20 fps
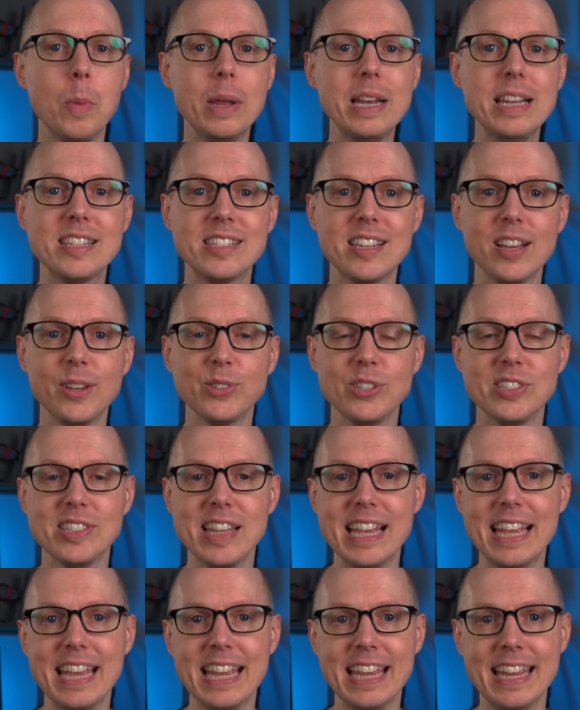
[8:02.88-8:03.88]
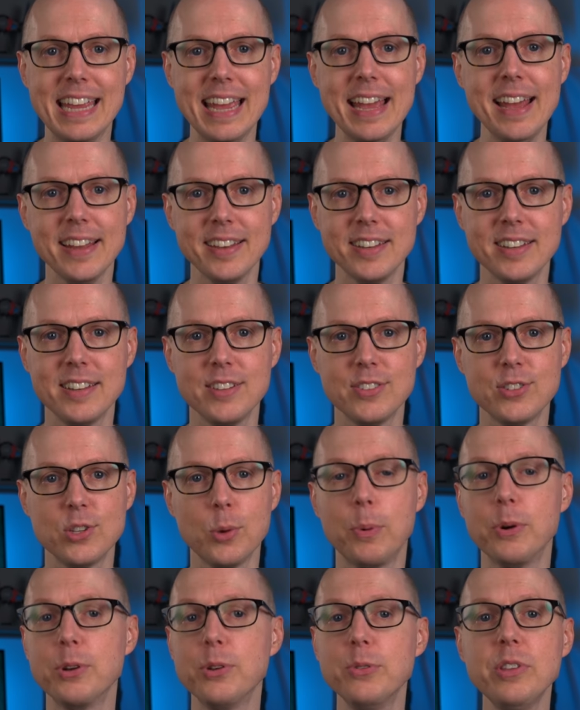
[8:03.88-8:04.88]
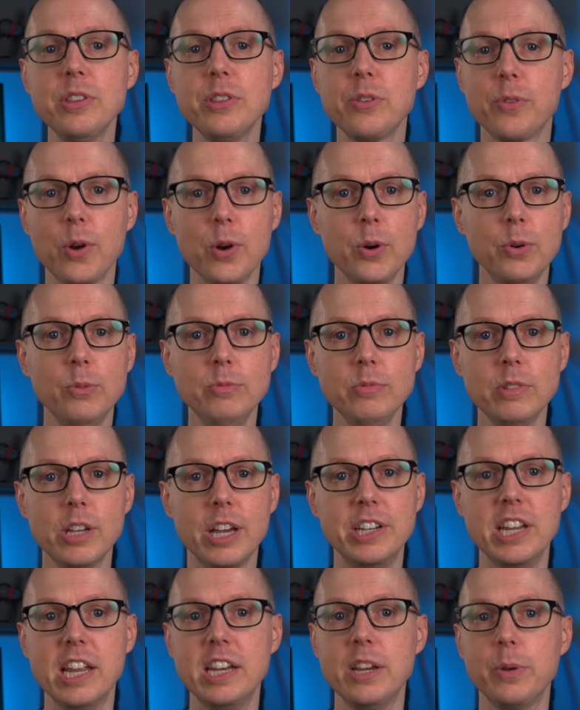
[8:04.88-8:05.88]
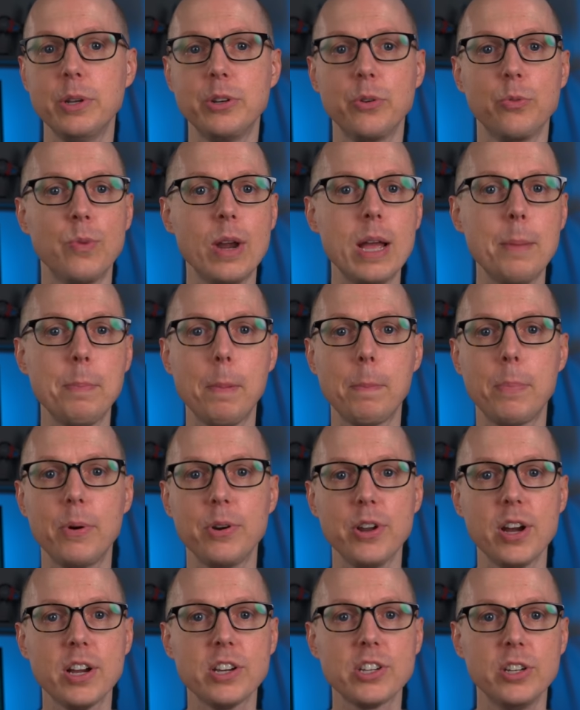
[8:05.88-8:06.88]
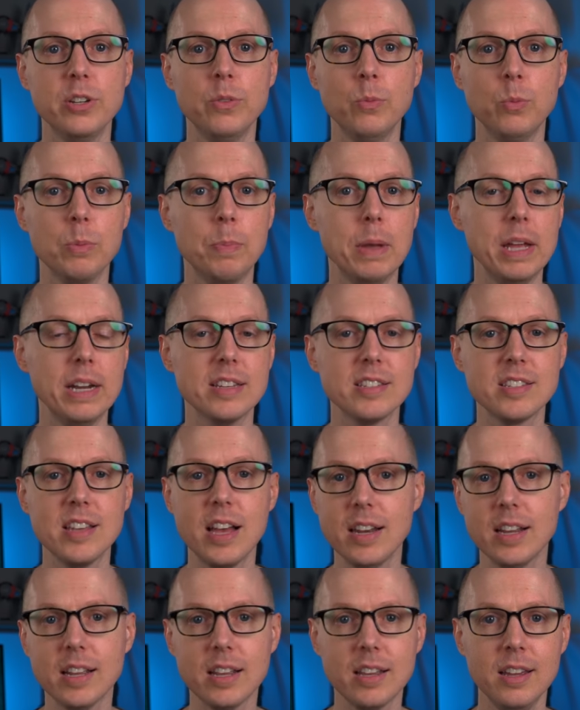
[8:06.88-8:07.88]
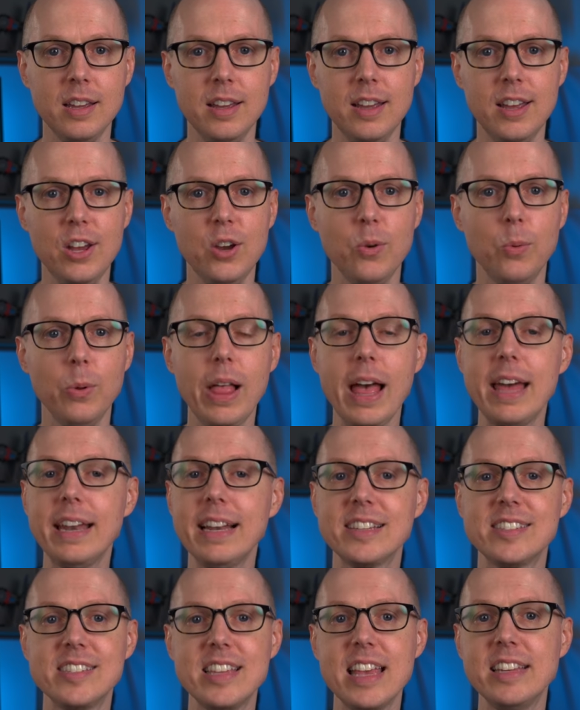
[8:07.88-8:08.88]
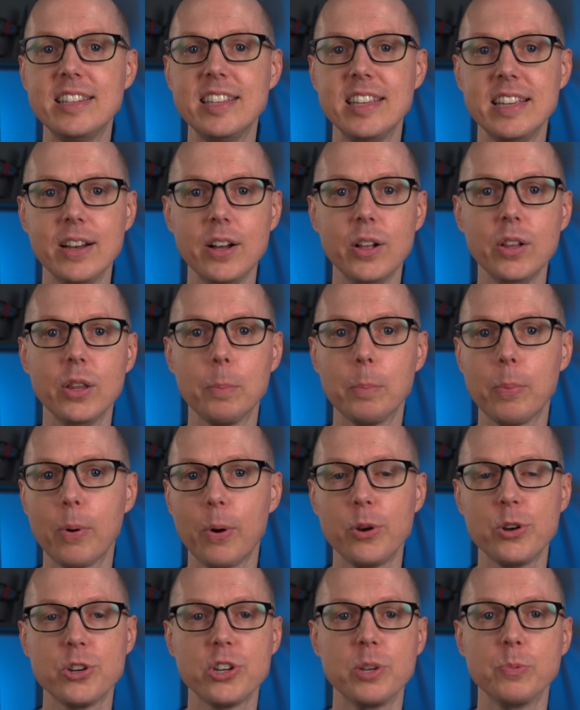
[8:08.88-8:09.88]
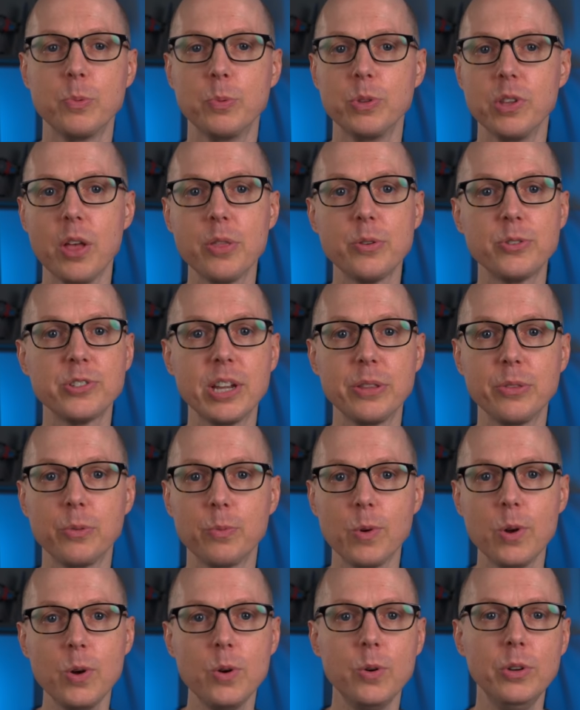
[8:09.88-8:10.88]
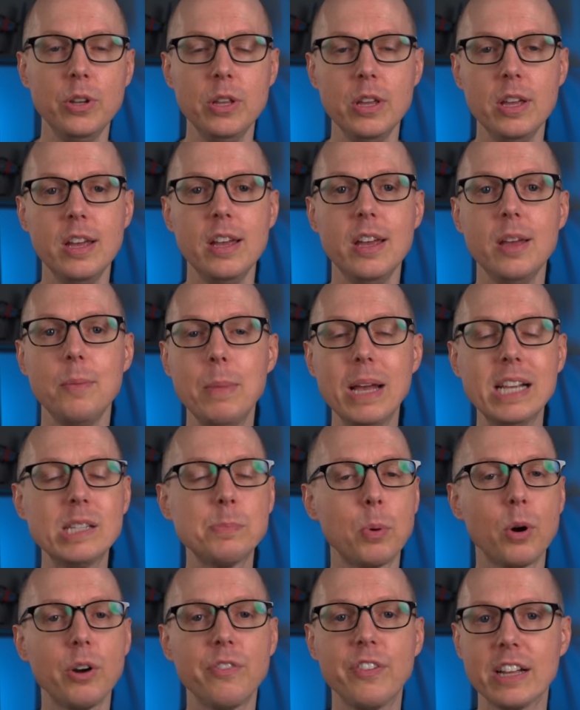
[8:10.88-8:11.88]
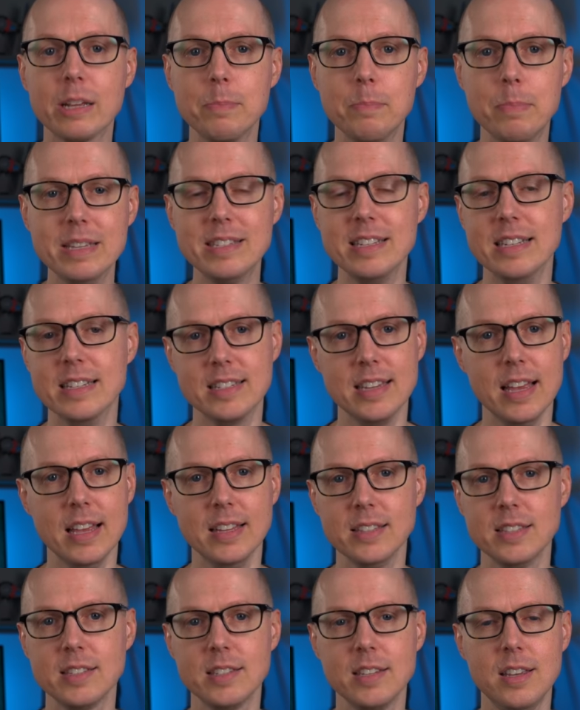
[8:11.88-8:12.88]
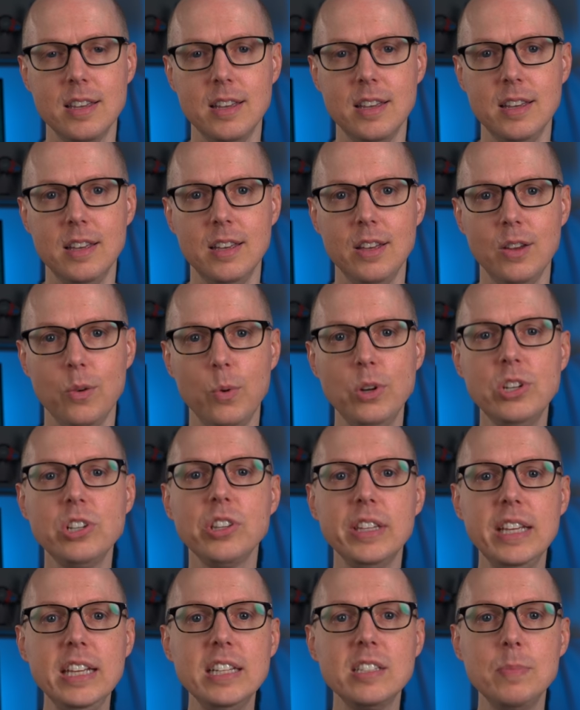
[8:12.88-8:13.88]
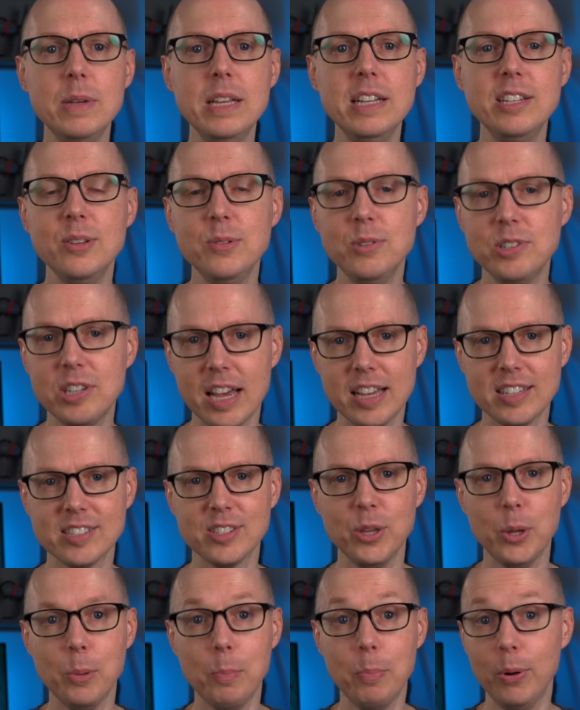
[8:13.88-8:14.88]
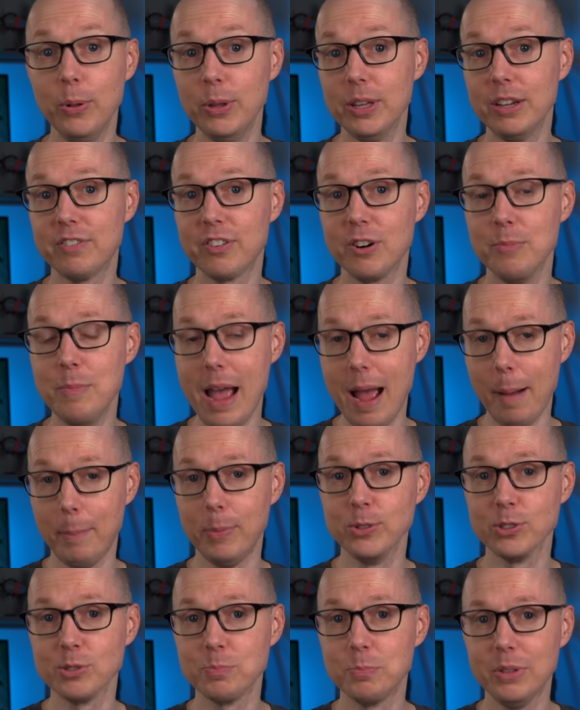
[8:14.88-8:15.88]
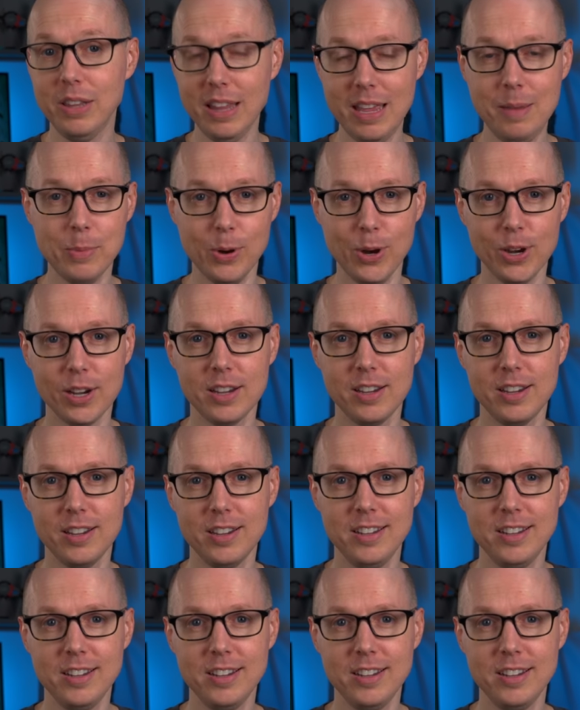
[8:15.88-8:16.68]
many cells as they can get, so producing their own, continuing to ramp up production with Panasonic, while adding CATL and partnerships with others down the road, makes perfect business sense. Which leads me to Tesla pulling from Apple's playbook.